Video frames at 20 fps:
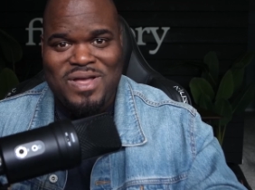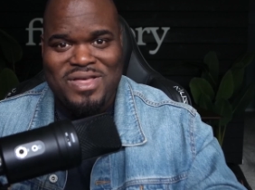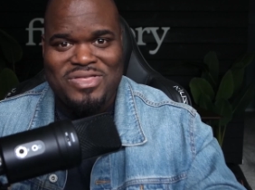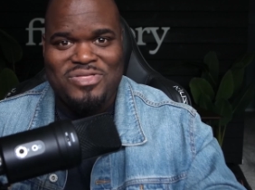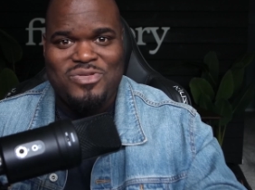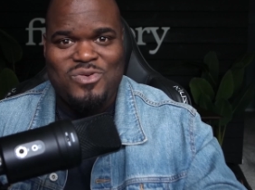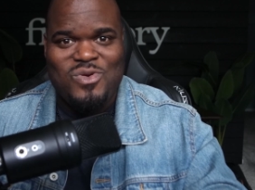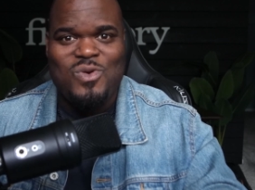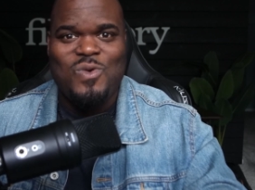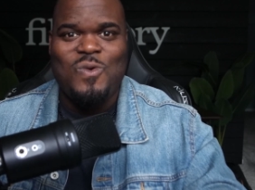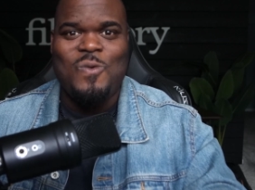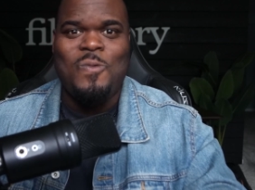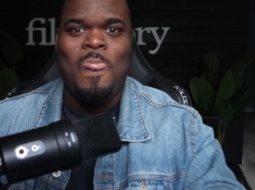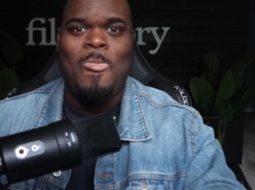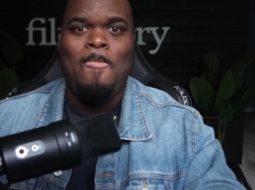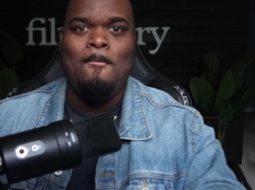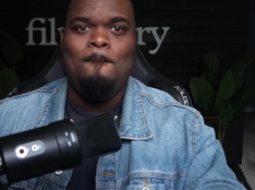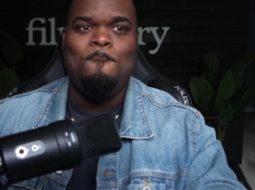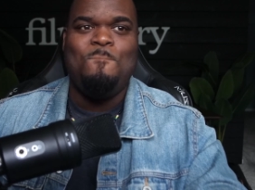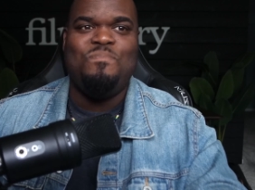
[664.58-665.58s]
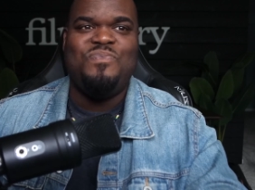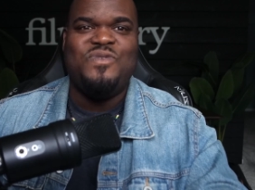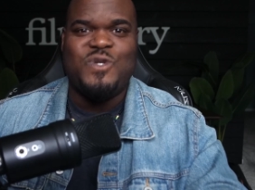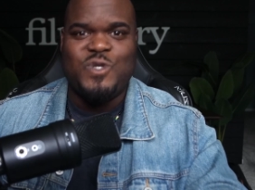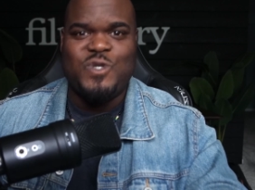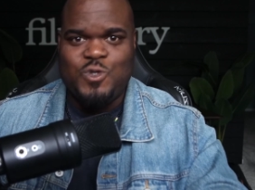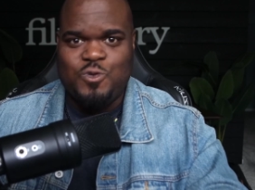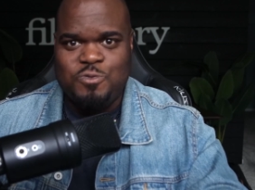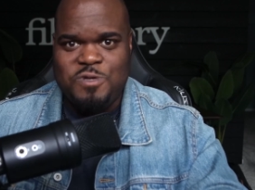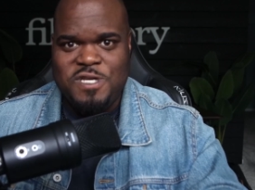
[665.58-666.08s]
through
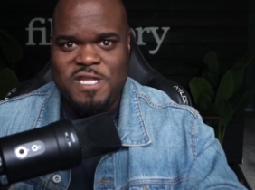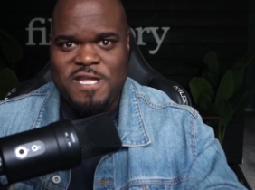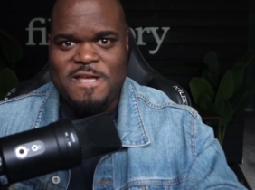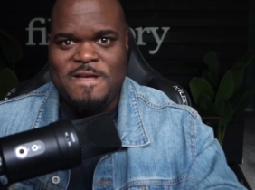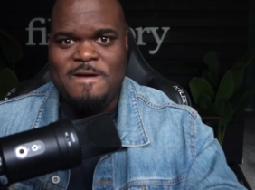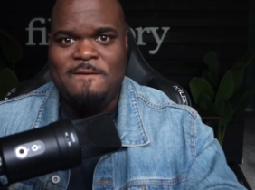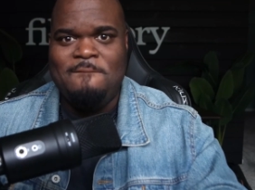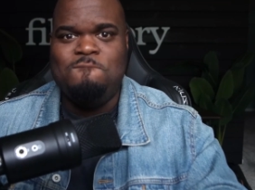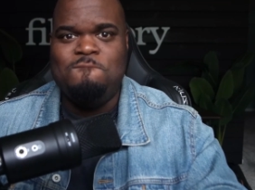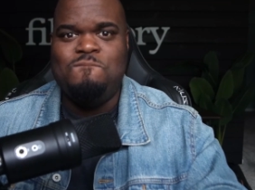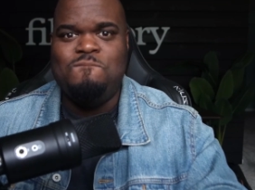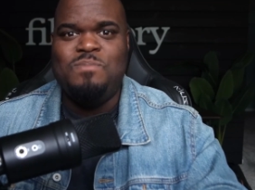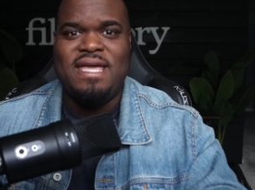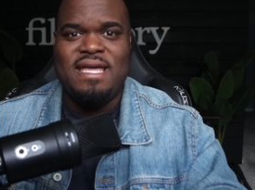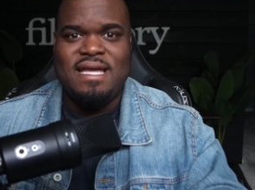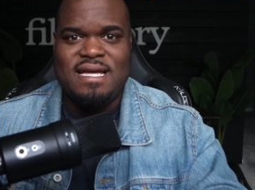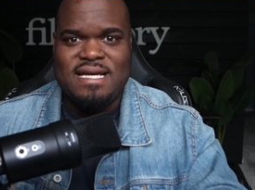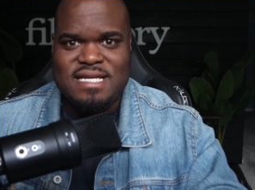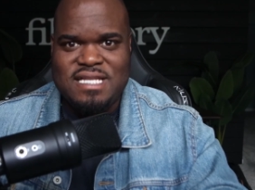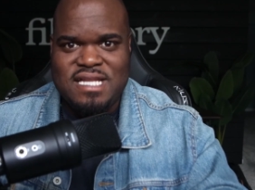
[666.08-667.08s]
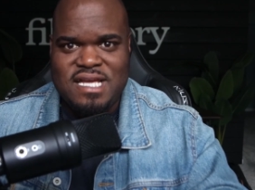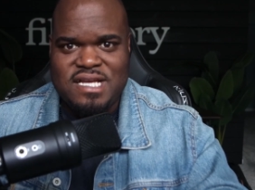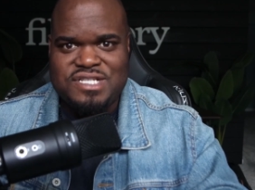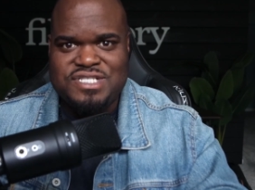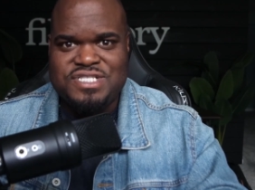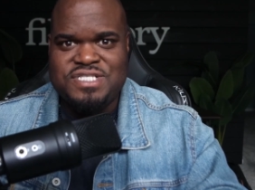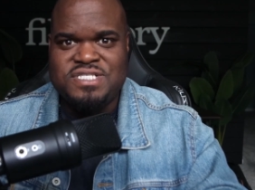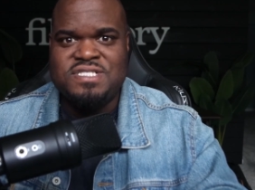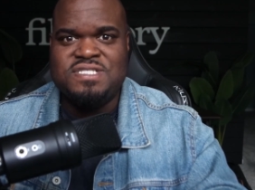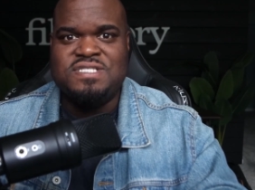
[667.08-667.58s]
social media, making
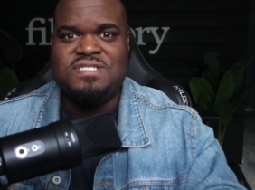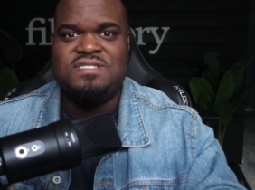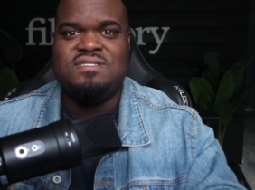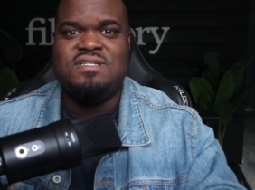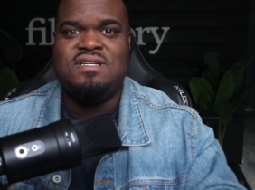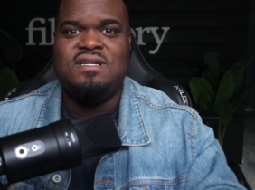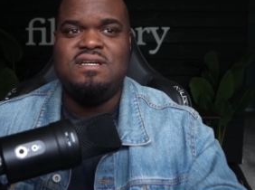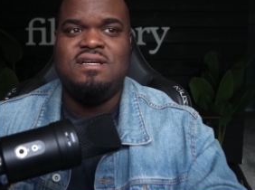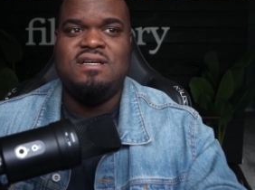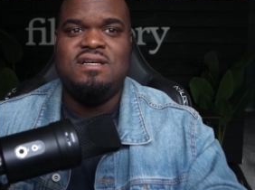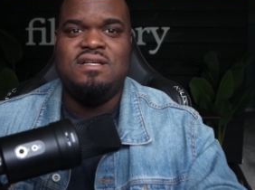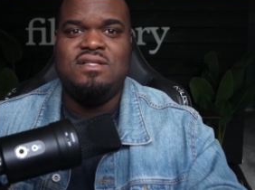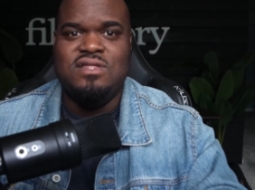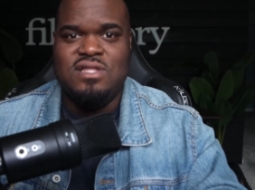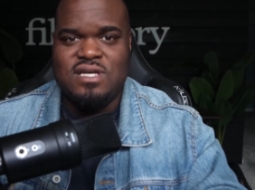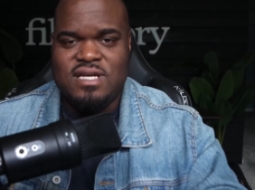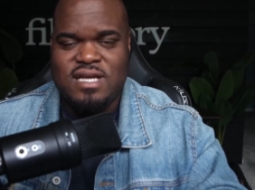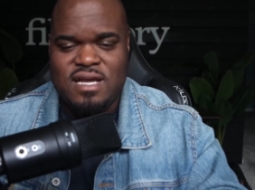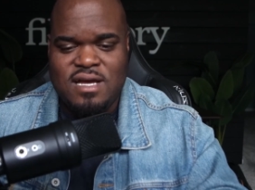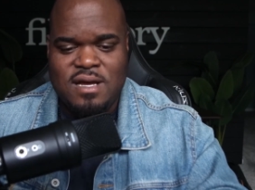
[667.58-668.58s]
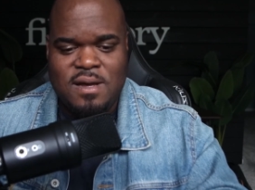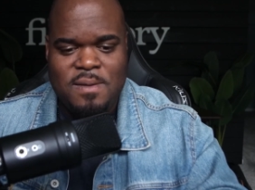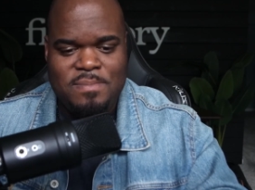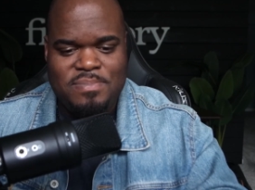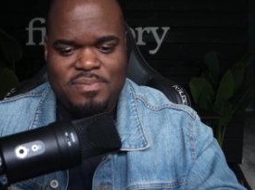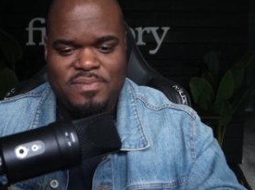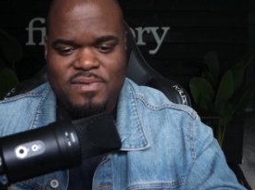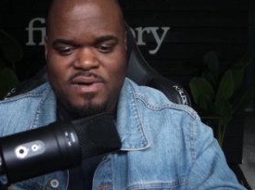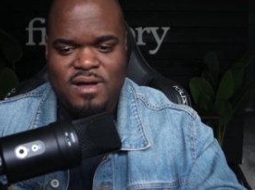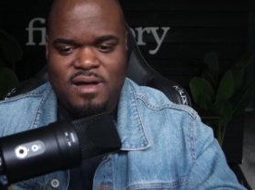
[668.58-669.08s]
connections, looking up
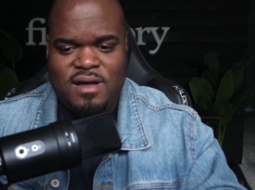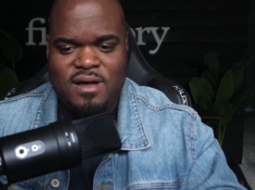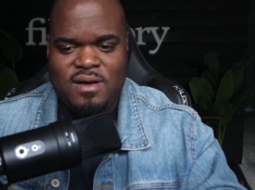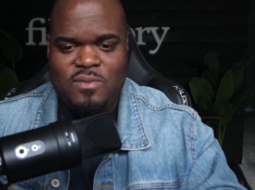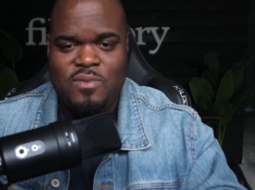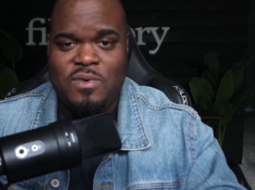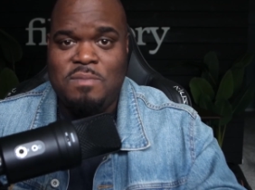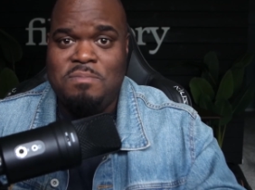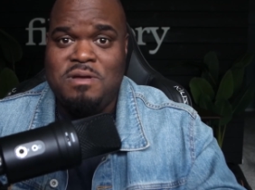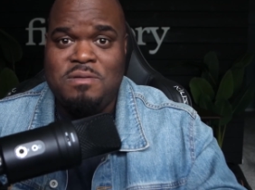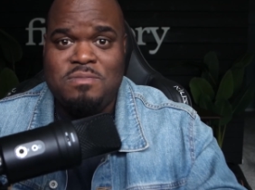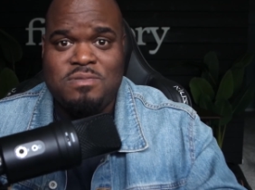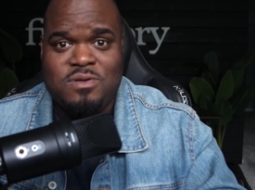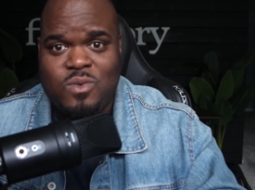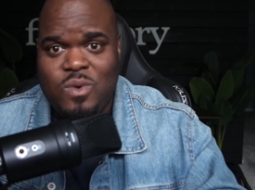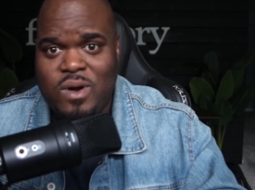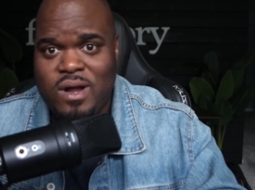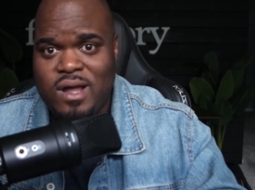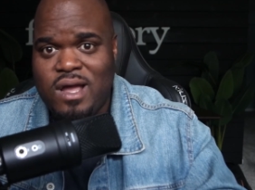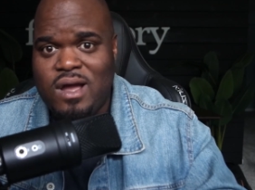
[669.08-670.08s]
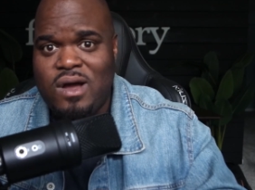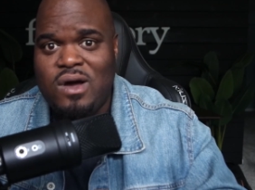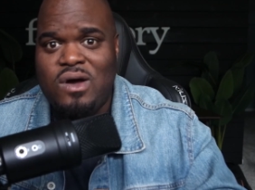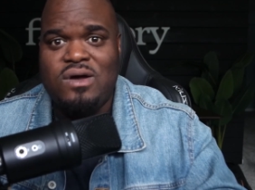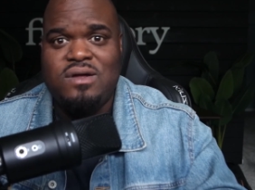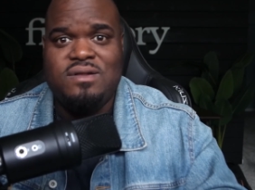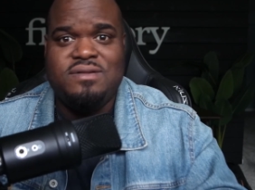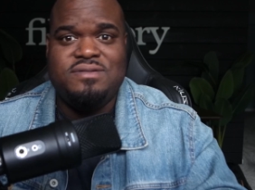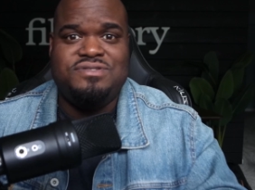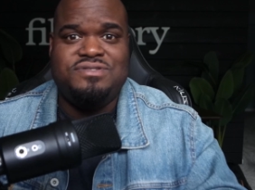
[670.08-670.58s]
what people are working
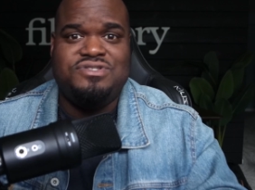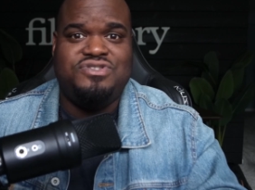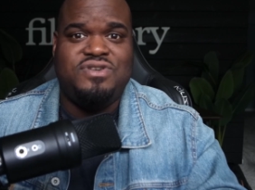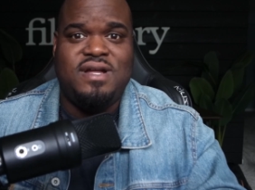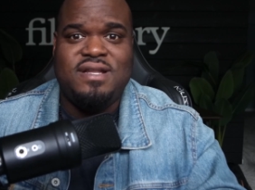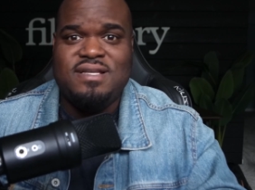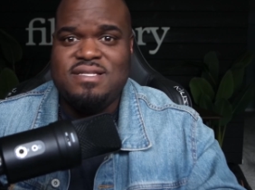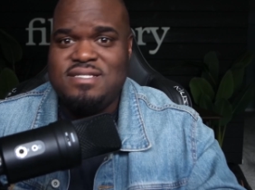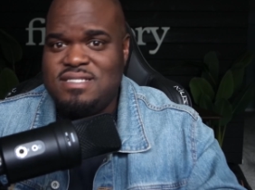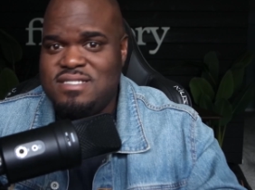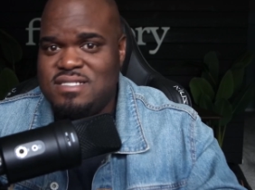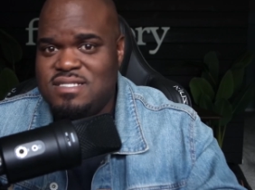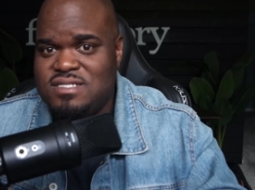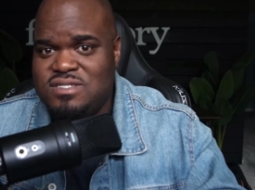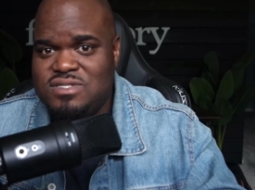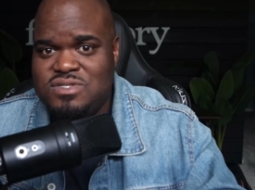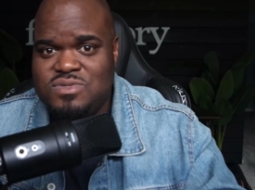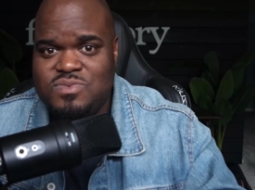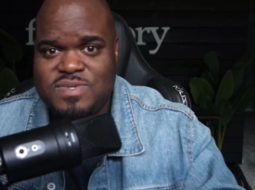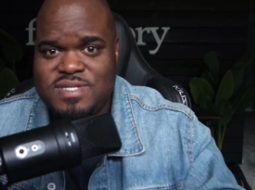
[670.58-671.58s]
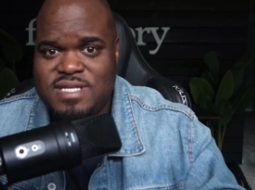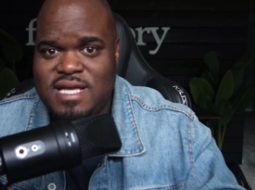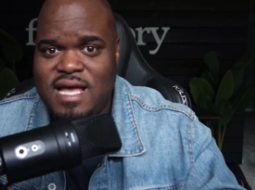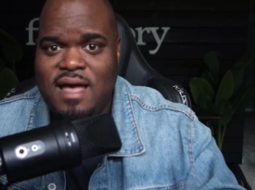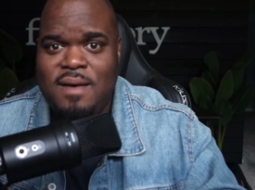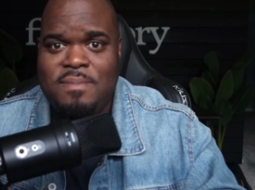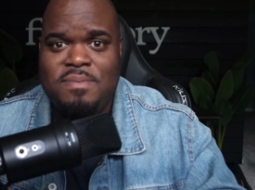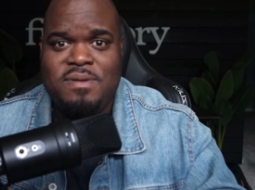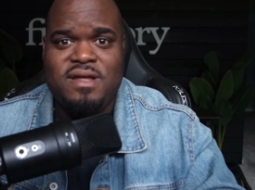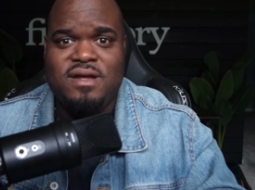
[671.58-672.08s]
on, trying to see what's
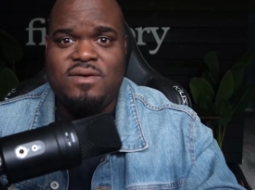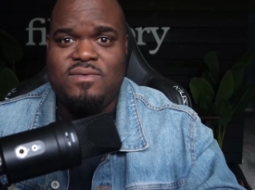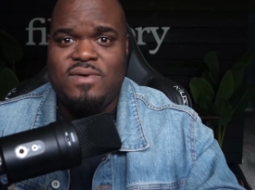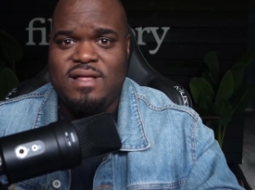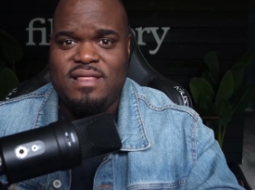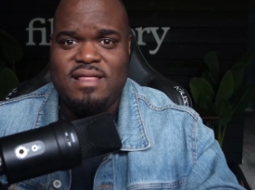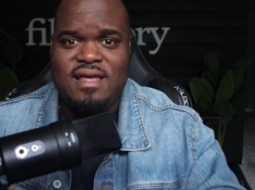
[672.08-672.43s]
happening, right?